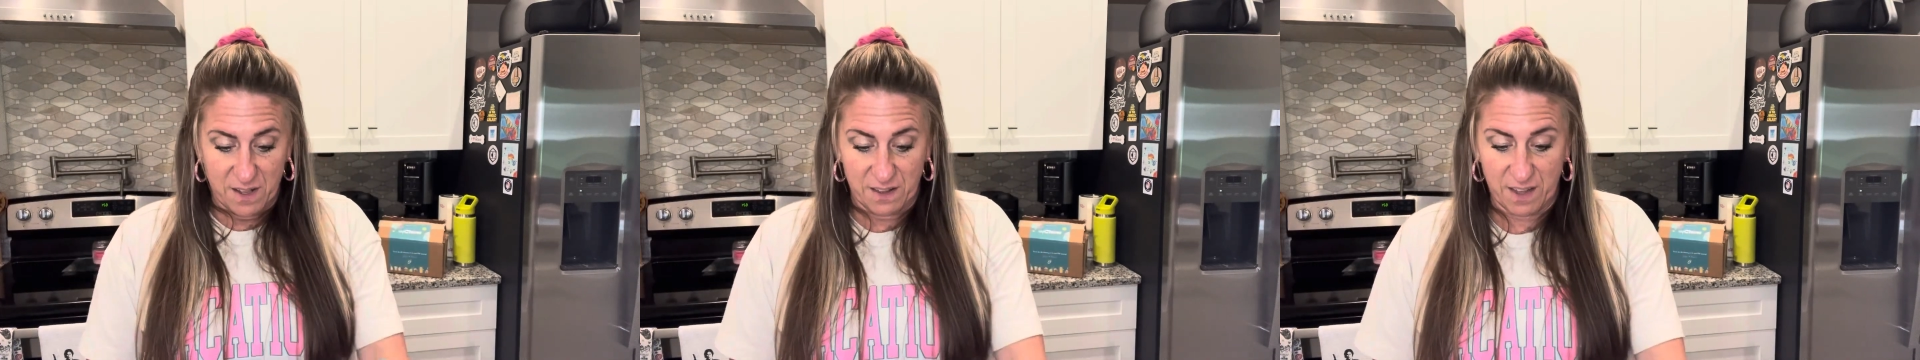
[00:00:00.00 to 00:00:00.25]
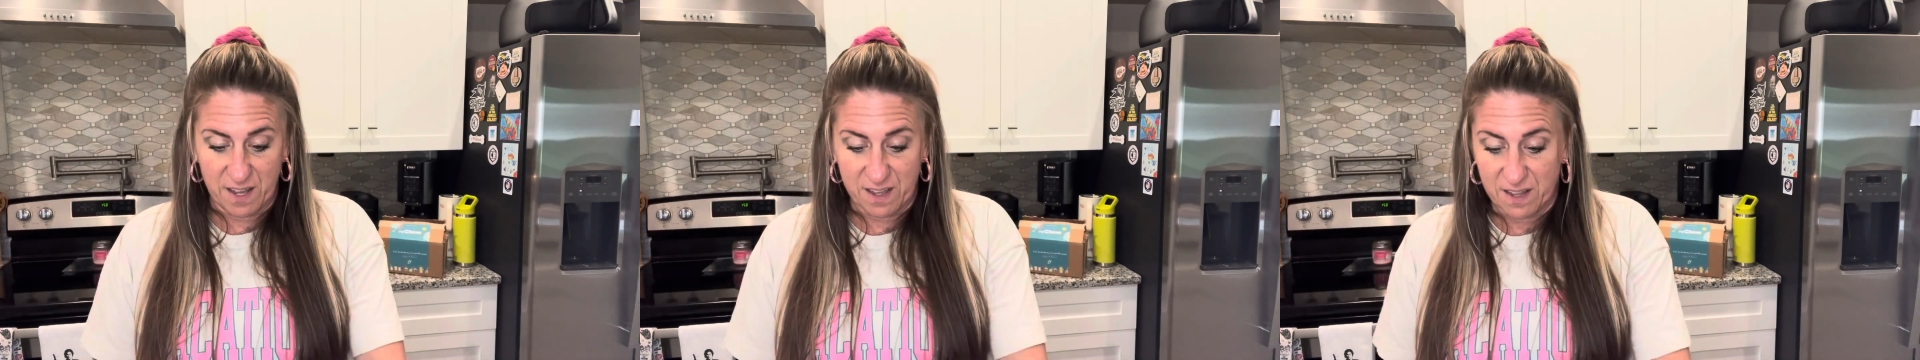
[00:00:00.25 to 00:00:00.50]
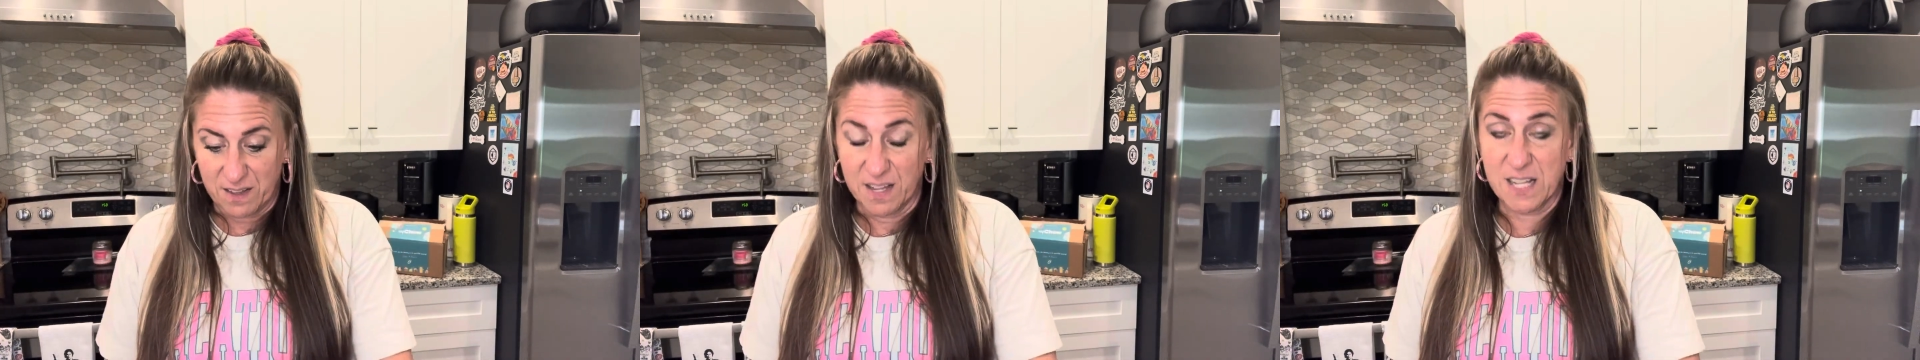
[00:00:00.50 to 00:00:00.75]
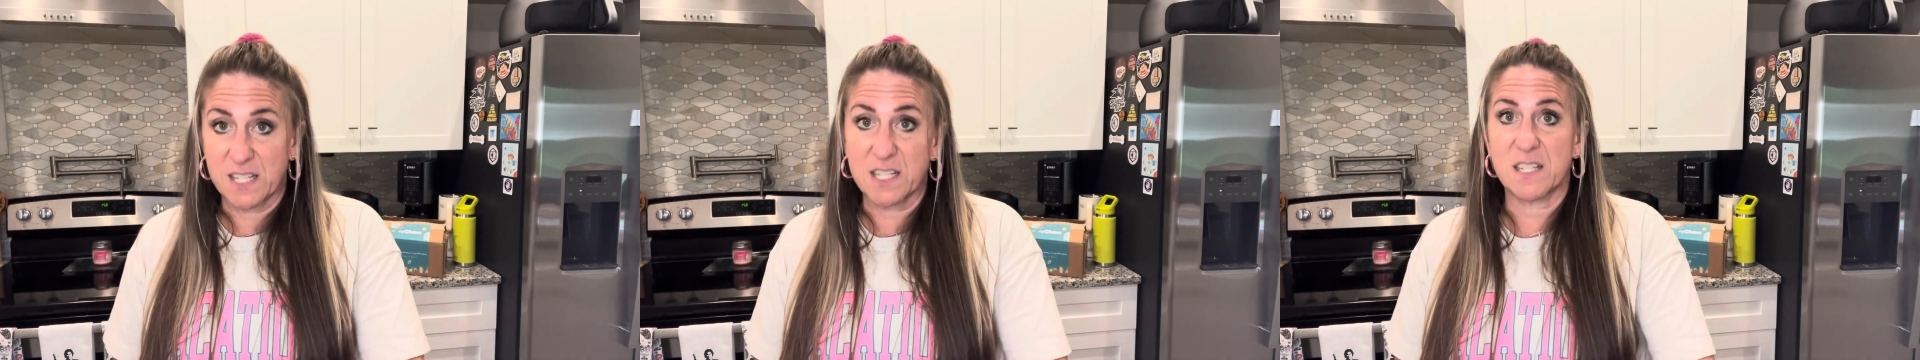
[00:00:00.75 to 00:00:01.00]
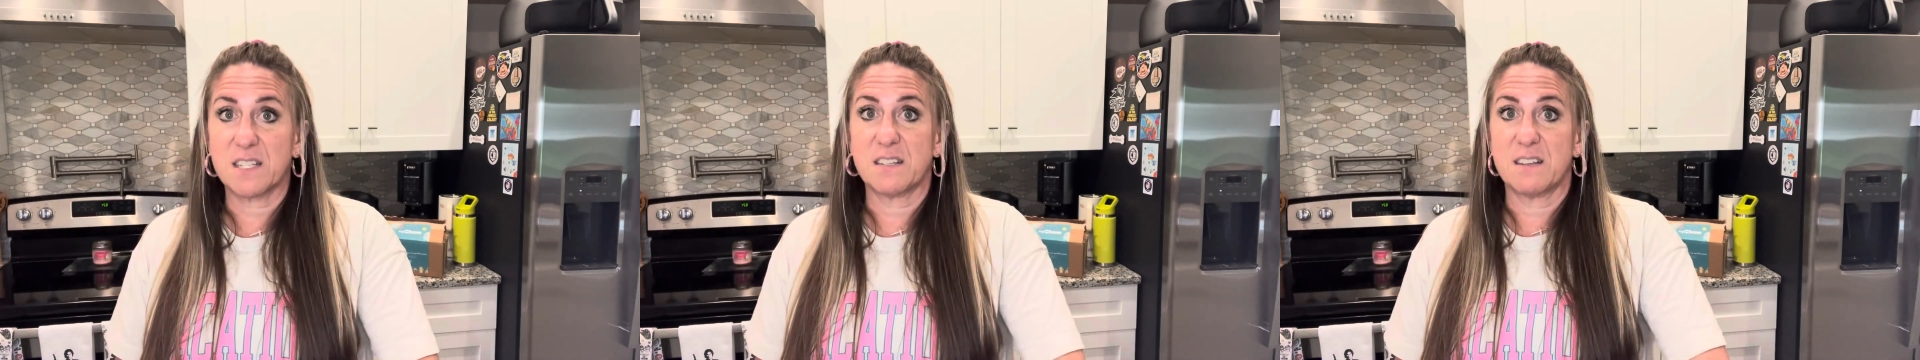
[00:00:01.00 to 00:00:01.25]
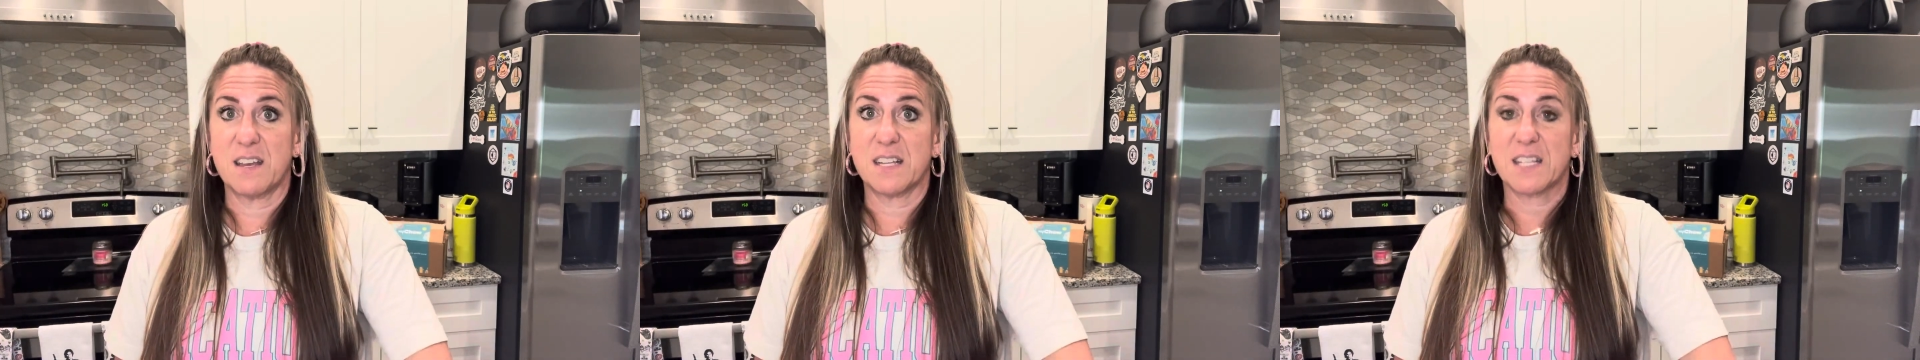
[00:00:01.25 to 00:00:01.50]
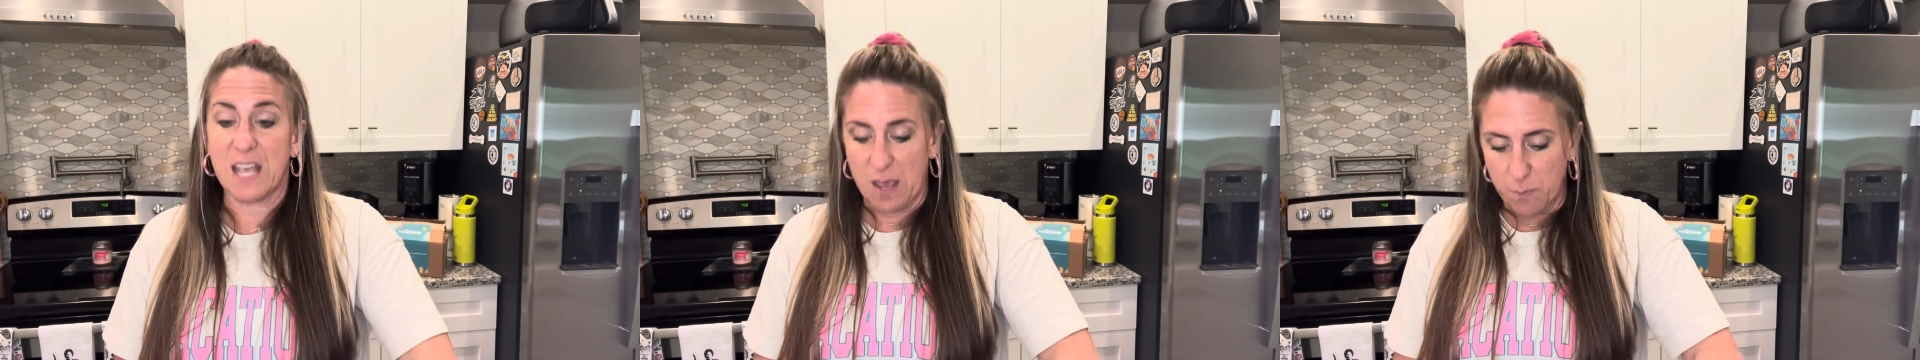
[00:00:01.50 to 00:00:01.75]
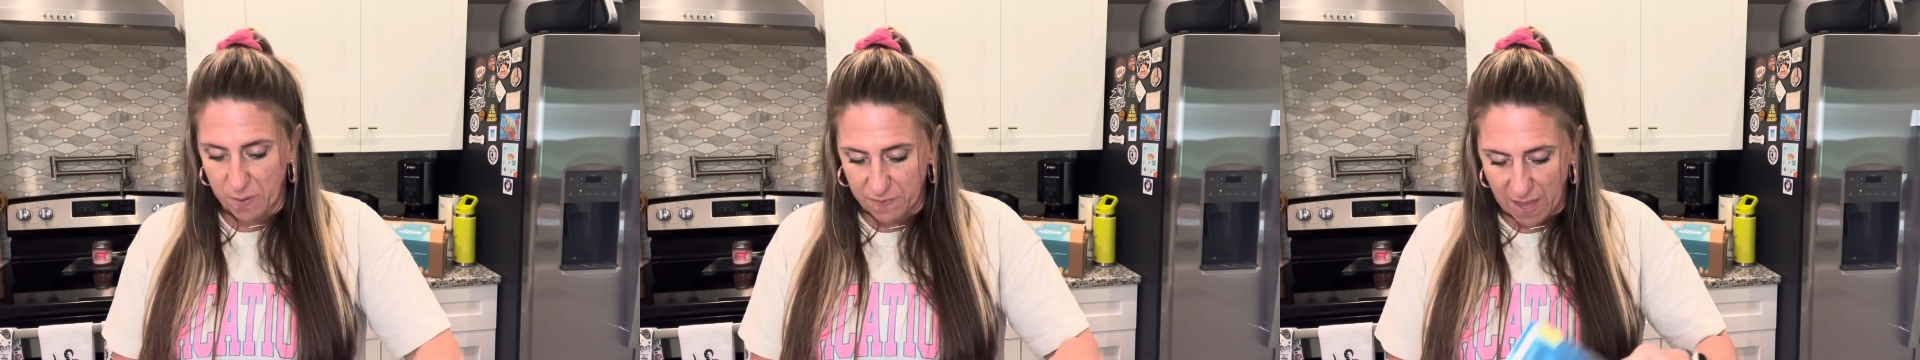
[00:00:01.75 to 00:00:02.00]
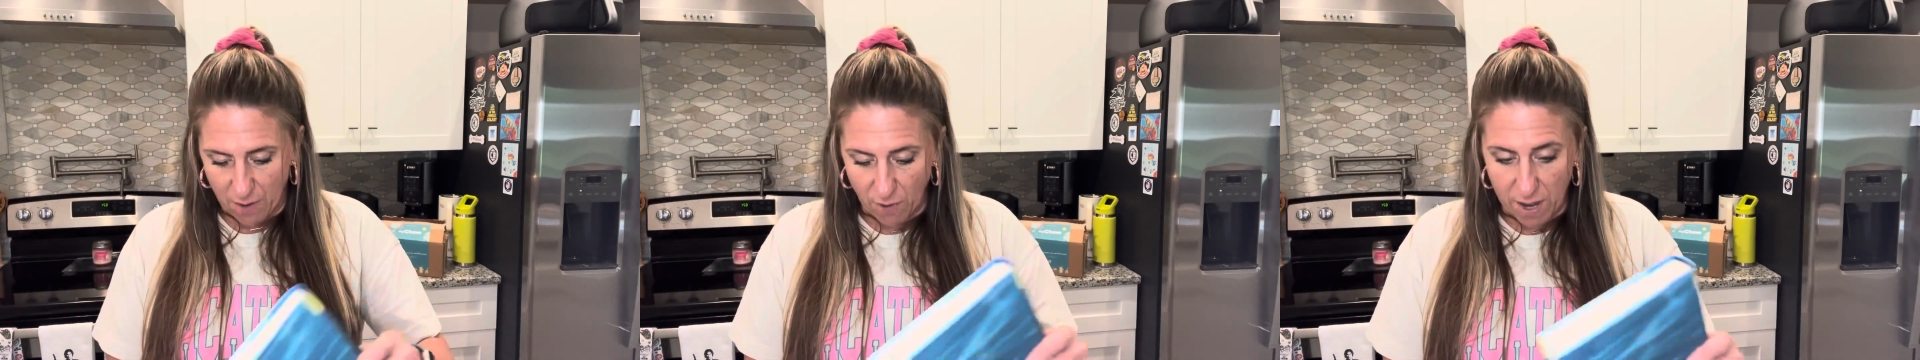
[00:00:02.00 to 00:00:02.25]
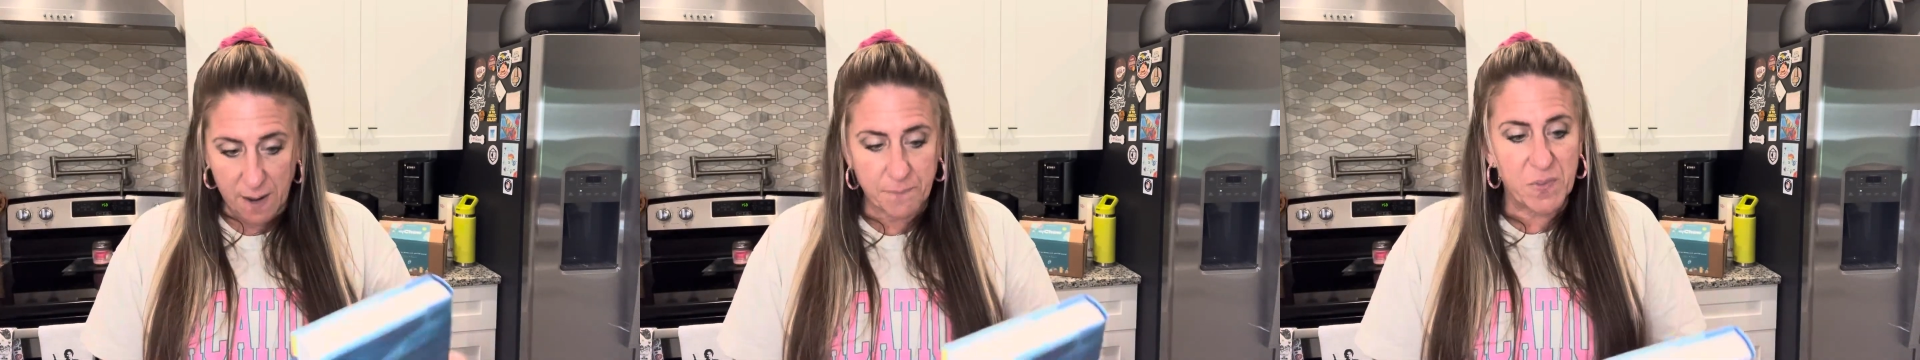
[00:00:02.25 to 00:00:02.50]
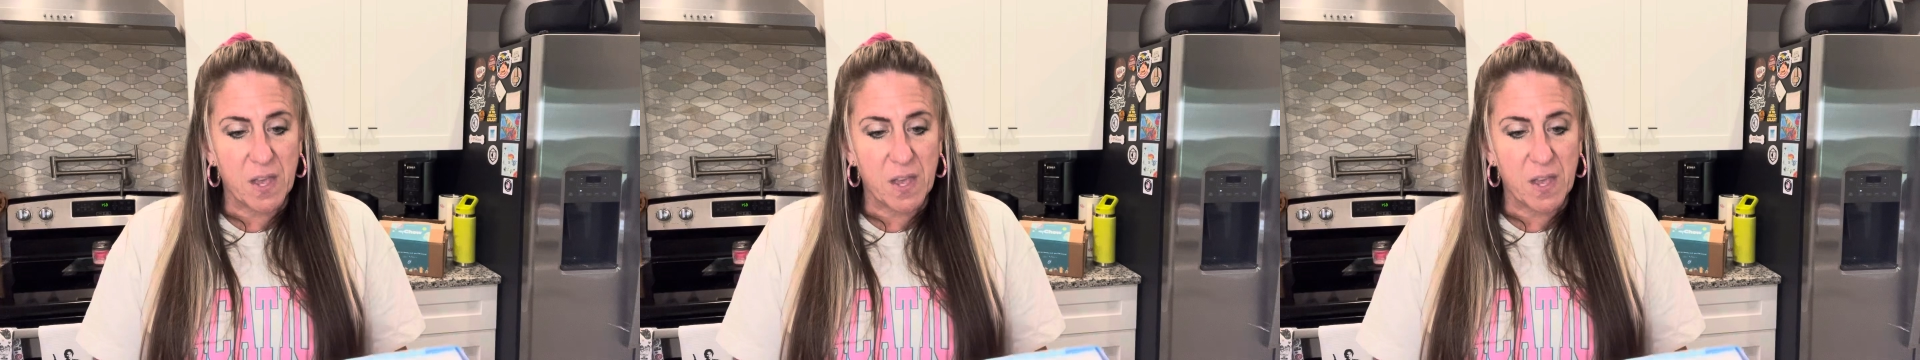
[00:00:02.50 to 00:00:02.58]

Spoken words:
like, let's escape in that, right?